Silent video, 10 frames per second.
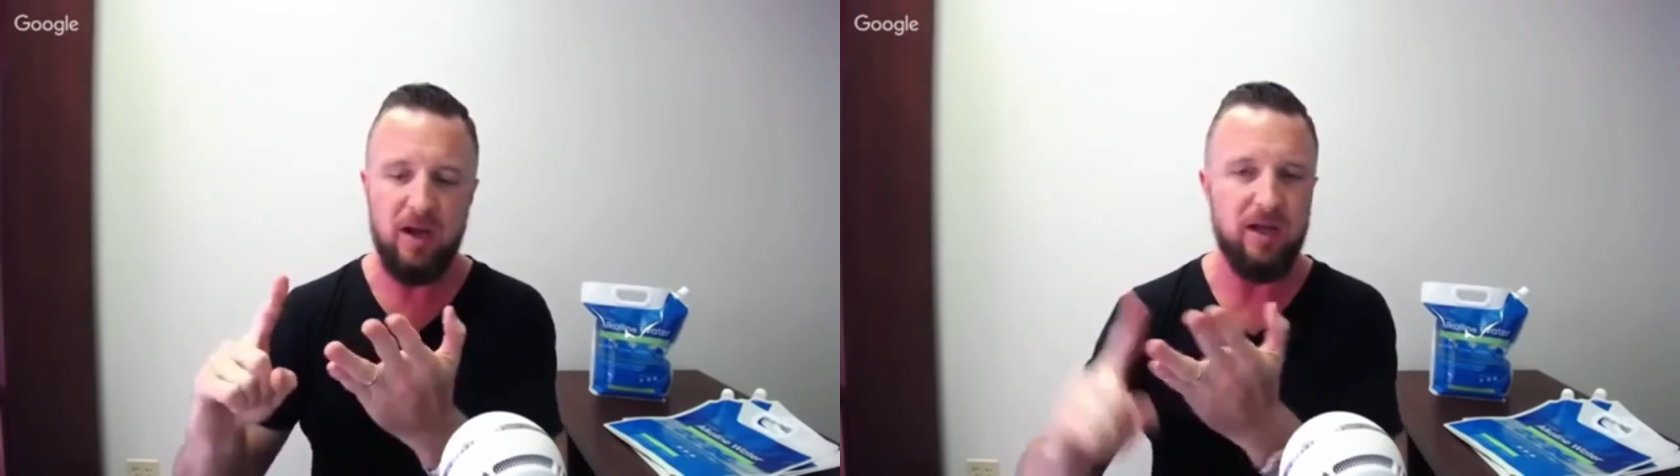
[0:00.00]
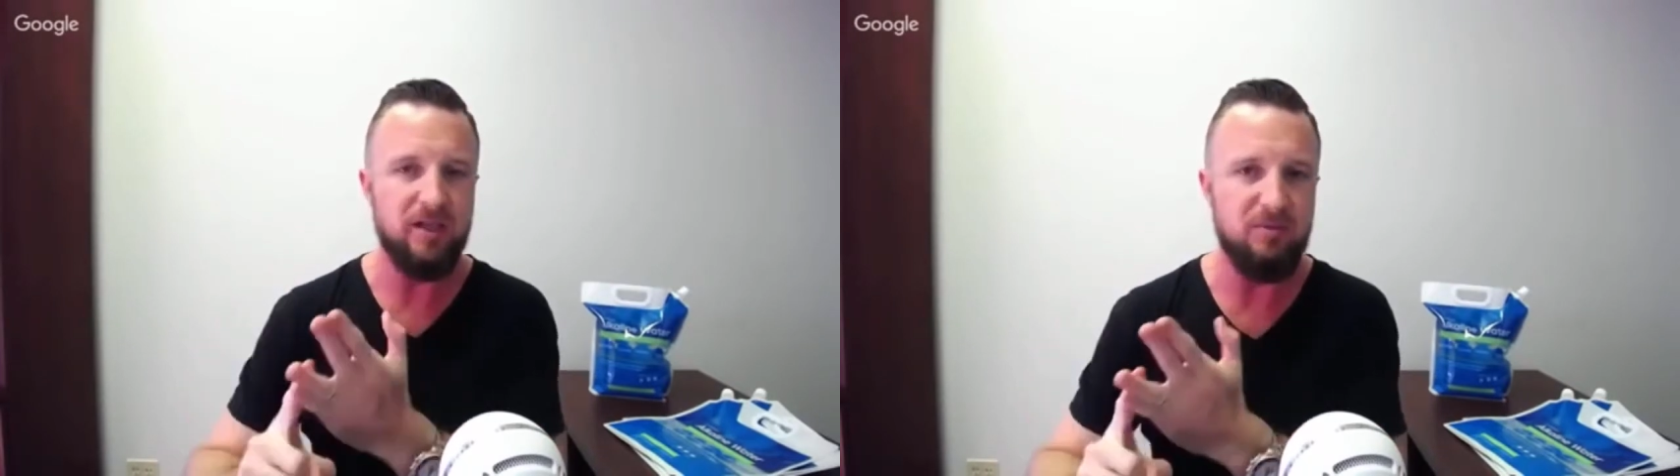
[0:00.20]

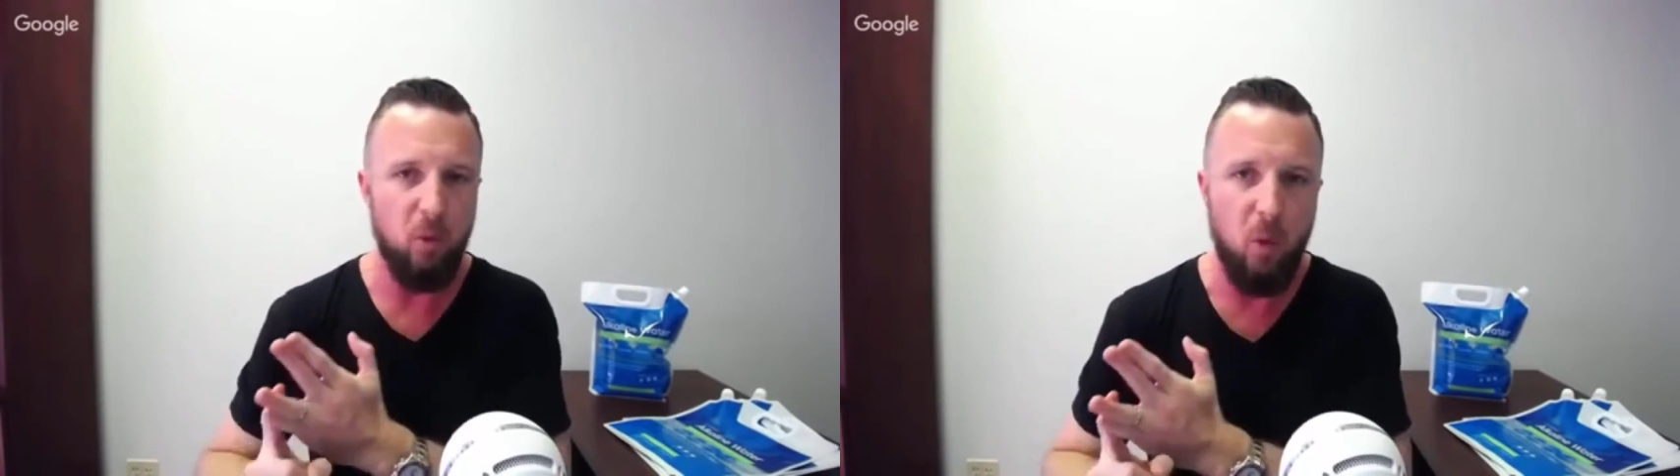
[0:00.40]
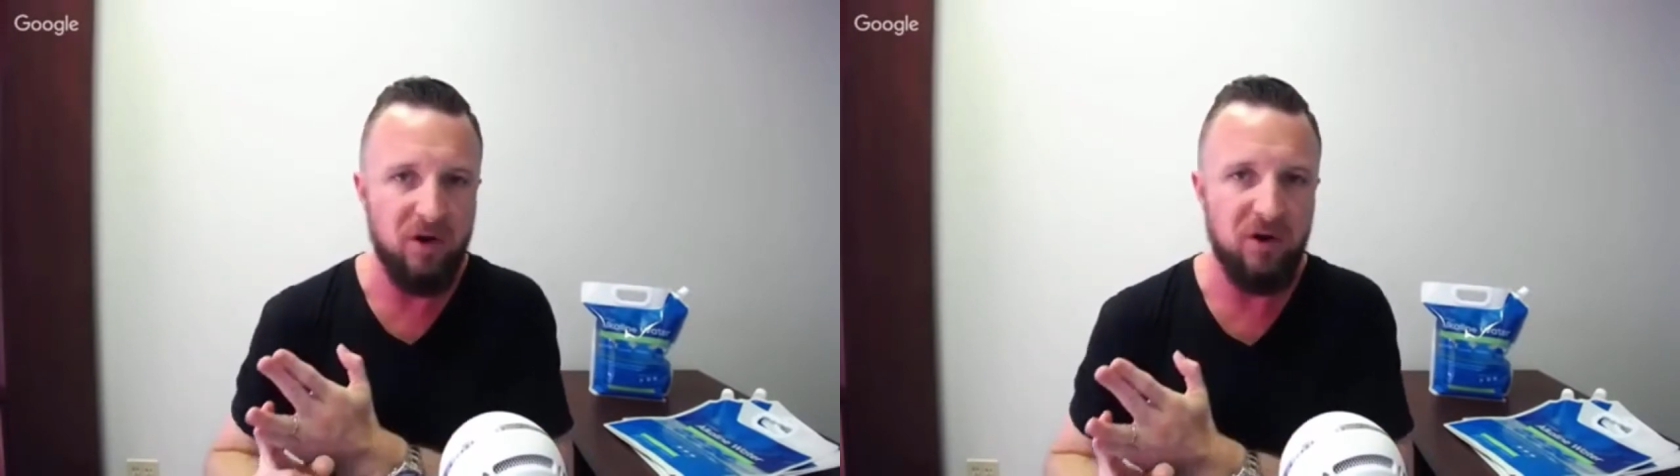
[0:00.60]
and this
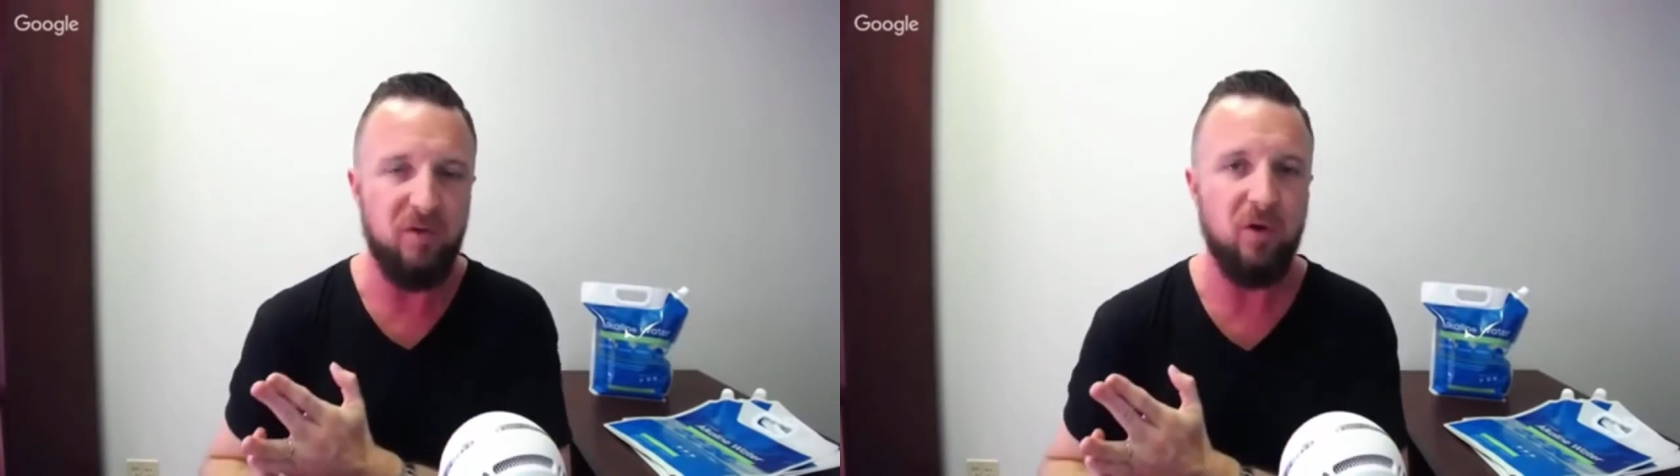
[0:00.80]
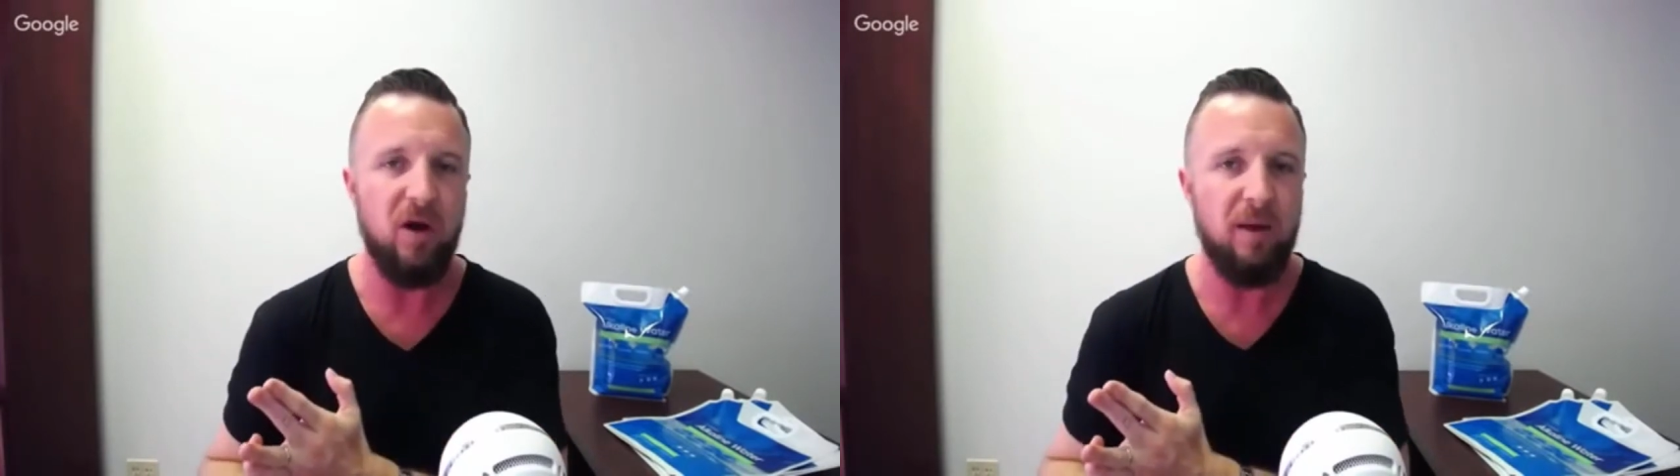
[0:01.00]

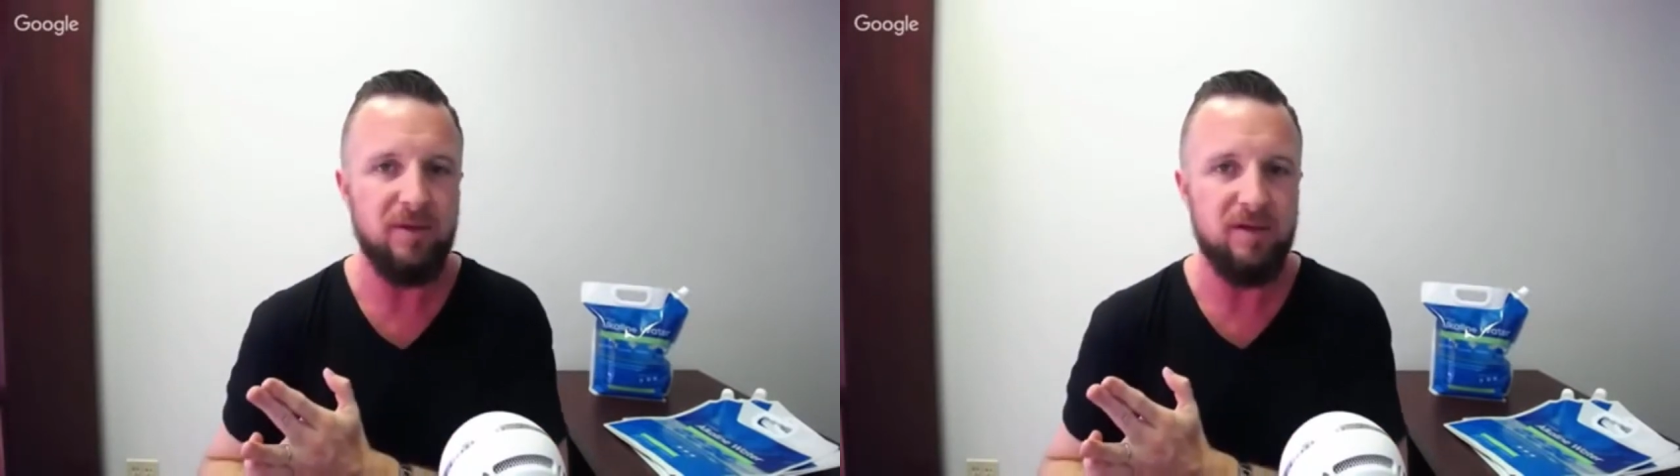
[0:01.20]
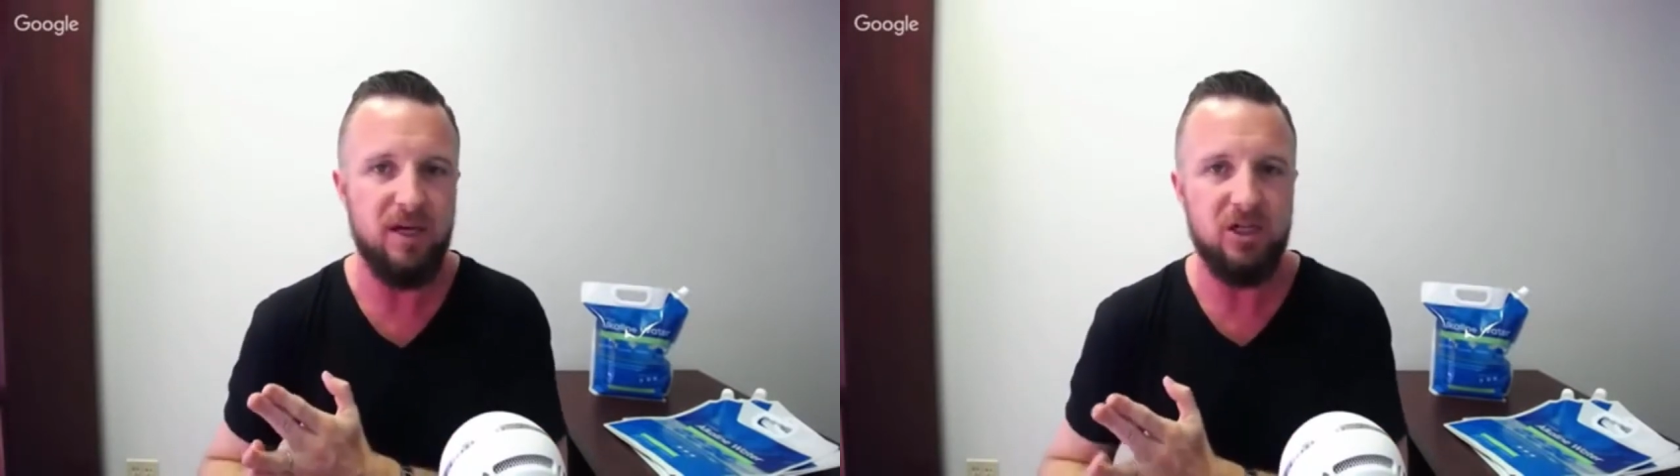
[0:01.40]
wonderful
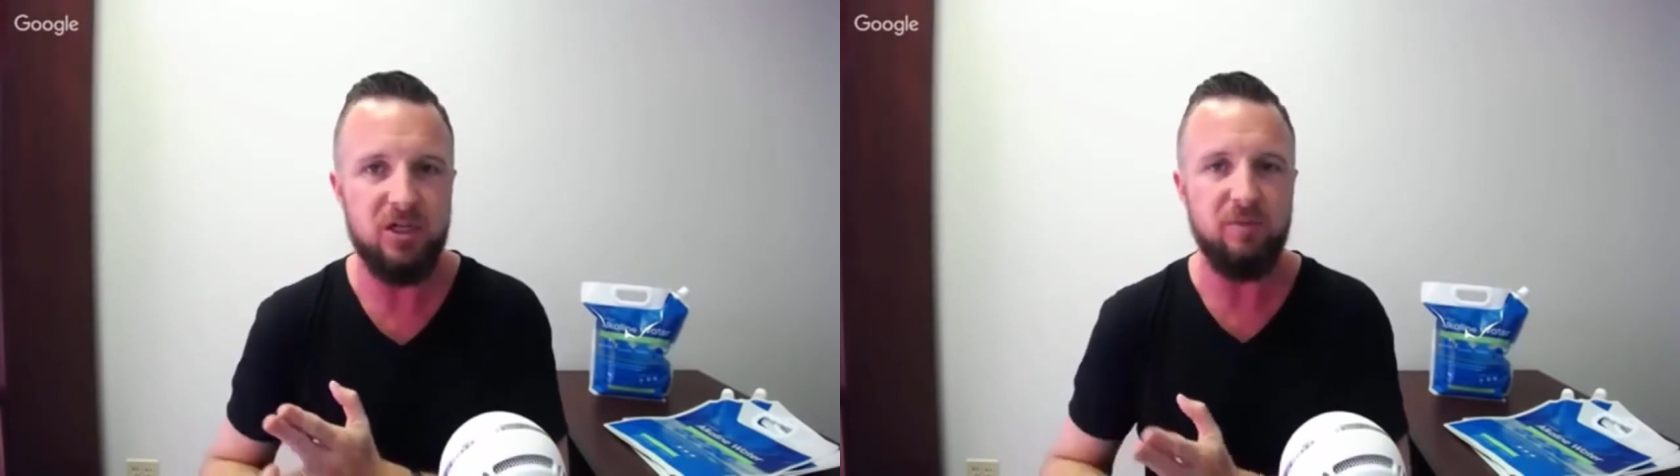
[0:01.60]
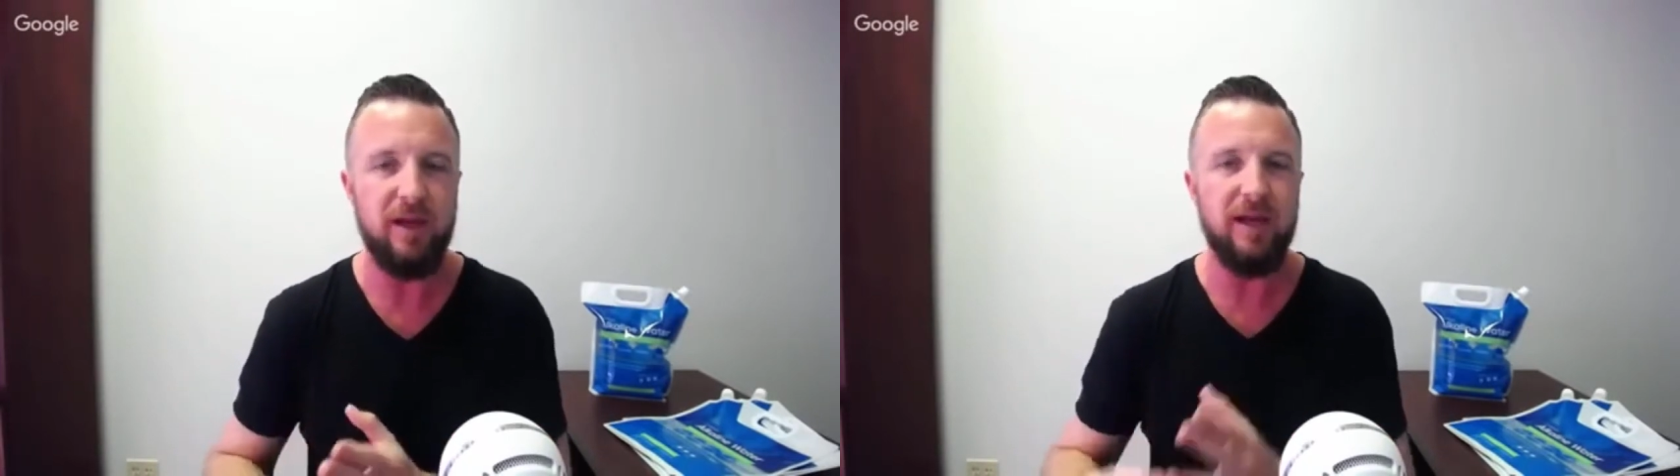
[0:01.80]
compensation
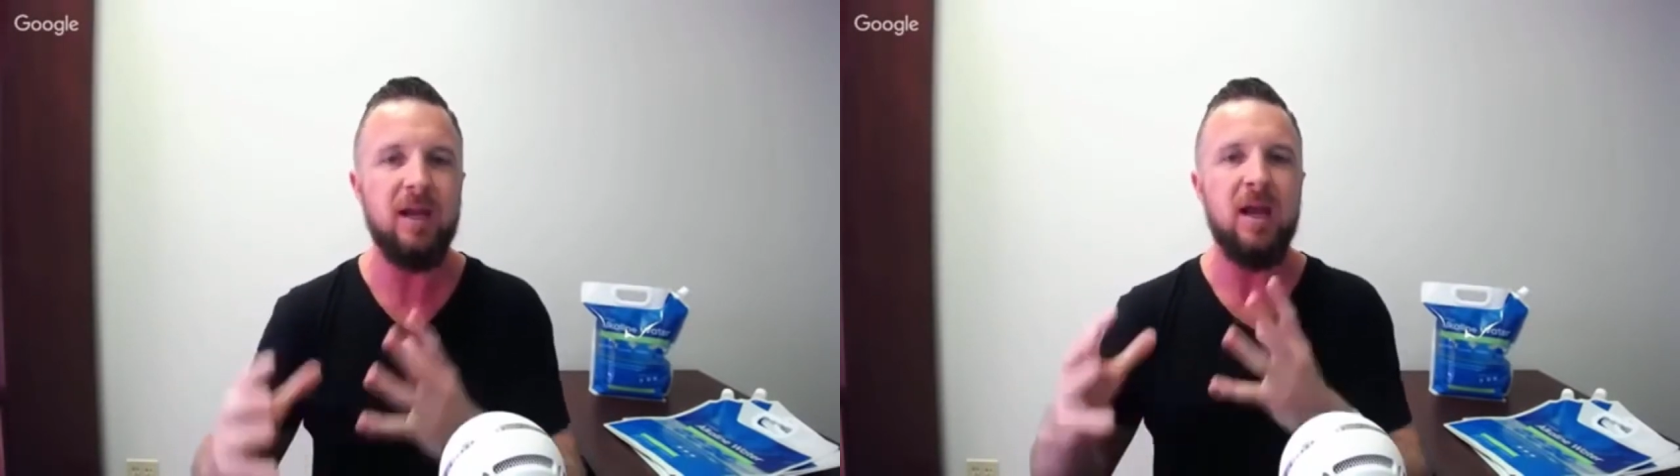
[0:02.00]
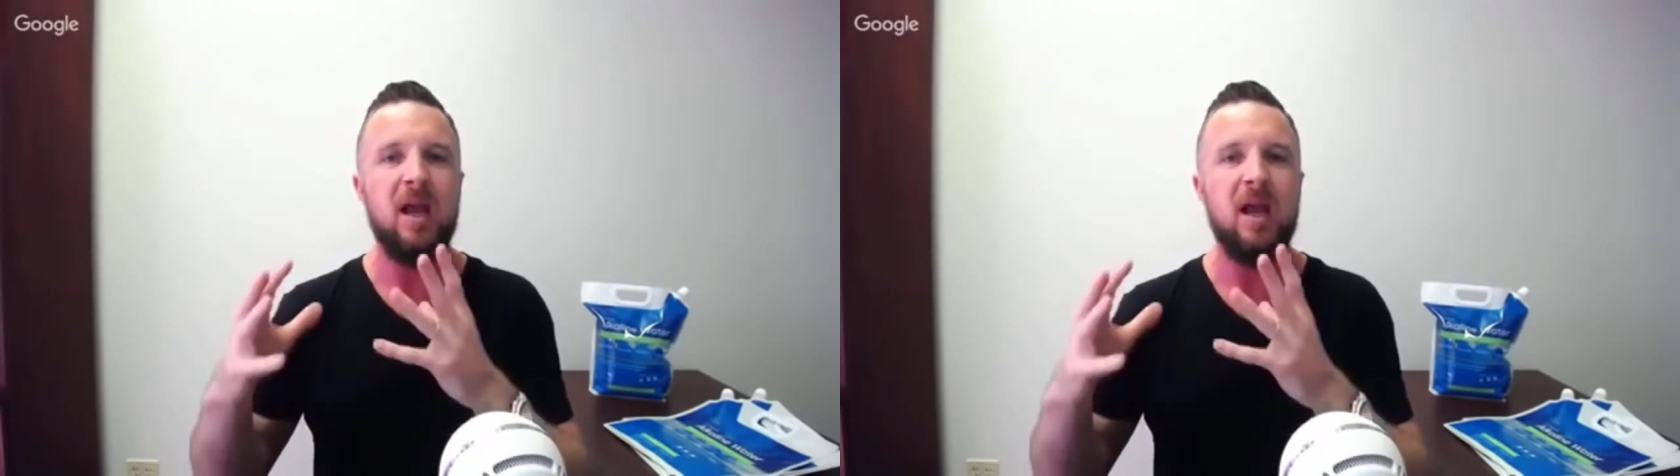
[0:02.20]
plan.